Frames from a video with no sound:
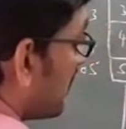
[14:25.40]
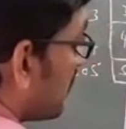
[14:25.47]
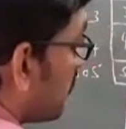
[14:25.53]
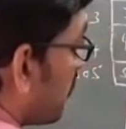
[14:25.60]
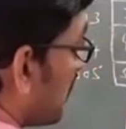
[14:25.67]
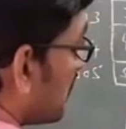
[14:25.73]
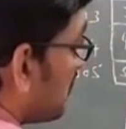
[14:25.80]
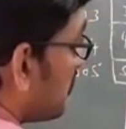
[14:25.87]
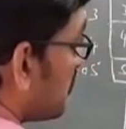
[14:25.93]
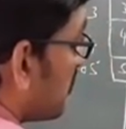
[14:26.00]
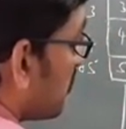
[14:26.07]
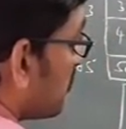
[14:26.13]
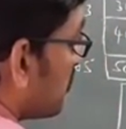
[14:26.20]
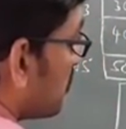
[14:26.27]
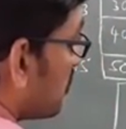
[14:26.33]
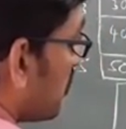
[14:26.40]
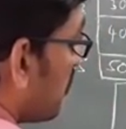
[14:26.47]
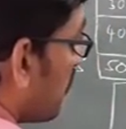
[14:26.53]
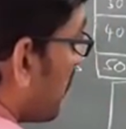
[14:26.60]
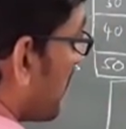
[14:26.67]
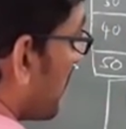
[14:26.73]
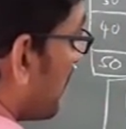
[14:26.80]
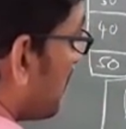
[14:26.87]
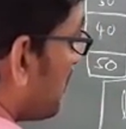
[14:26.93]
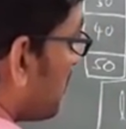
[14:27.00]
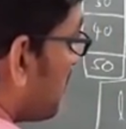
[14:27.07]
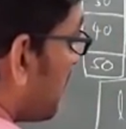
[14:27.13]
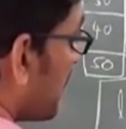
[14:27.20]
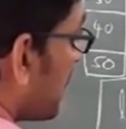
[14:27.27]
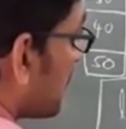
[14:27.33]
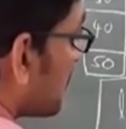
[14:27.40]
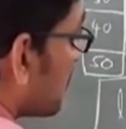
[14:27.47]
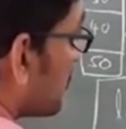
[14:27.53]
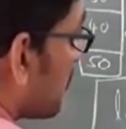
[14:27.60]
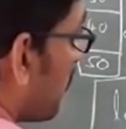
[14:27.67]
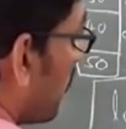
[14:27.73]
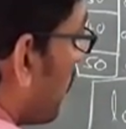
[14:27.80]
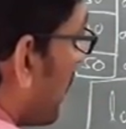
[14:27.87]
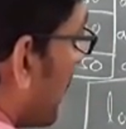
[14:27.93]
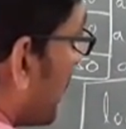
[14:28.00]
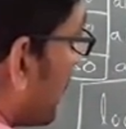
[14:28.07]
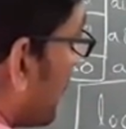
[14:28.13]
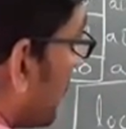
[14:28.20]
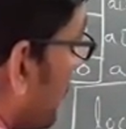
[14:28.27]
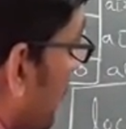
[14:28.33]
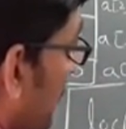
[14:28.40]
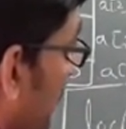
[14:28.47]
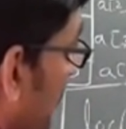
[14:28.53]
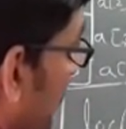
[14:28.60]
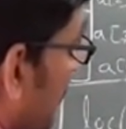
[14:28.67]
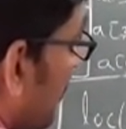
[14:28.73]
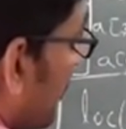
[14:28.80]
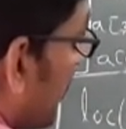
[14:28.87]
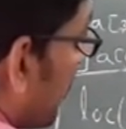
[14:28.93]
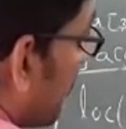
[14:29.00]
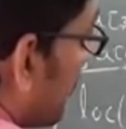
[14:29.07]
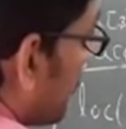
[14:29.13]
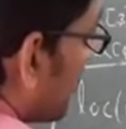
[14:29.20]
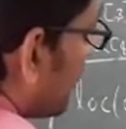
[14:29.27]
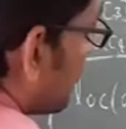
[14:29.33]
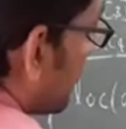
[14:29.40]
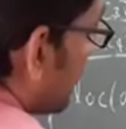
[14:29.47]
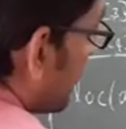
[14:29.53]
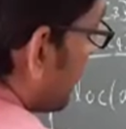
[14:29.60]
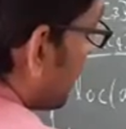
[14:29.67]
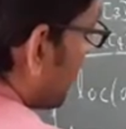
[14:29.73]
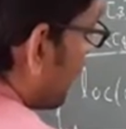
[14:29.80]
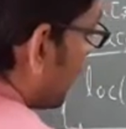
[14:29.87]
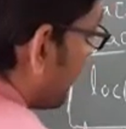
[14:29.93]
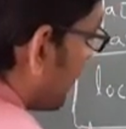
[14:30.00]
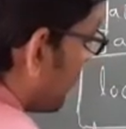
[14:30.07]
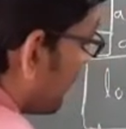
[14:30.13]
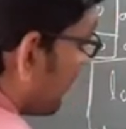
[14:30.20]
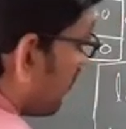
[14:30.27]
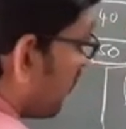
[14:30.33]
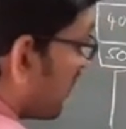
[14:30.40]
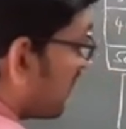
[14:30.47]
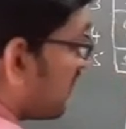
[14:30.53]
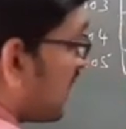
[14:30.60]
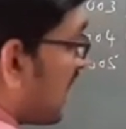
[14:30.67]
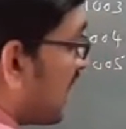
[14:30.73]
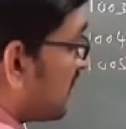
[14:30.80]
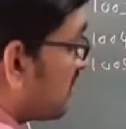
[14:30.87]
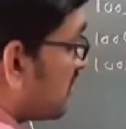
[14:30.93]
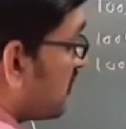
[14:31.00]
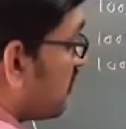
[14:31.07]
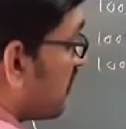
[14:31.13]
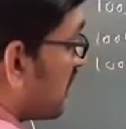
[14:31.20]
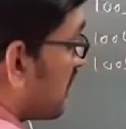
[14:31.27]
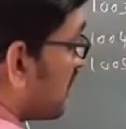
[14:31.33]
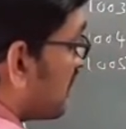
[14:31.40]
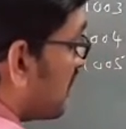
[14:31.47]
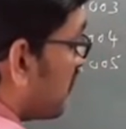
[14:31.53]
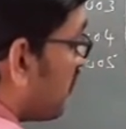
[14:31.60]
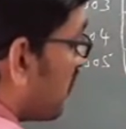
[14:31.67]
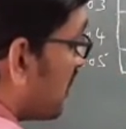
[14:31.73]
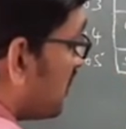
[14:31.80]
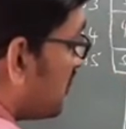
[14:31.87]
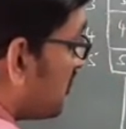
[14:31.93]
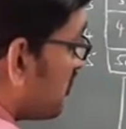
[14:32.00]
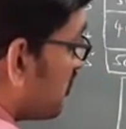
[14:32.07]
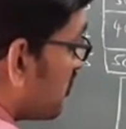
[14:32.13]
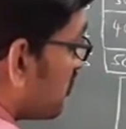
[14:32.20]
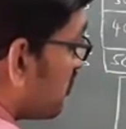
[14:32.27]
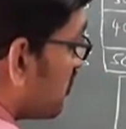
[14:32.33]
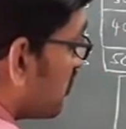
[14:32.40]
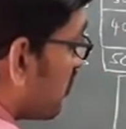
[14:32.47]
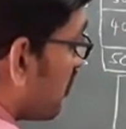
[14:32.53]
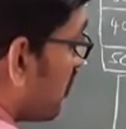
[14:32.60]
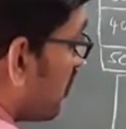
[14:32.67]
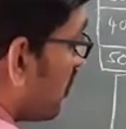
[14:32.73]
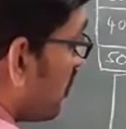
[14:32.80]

is 1001 plus 1 3. What is the answer you are getting? 1004.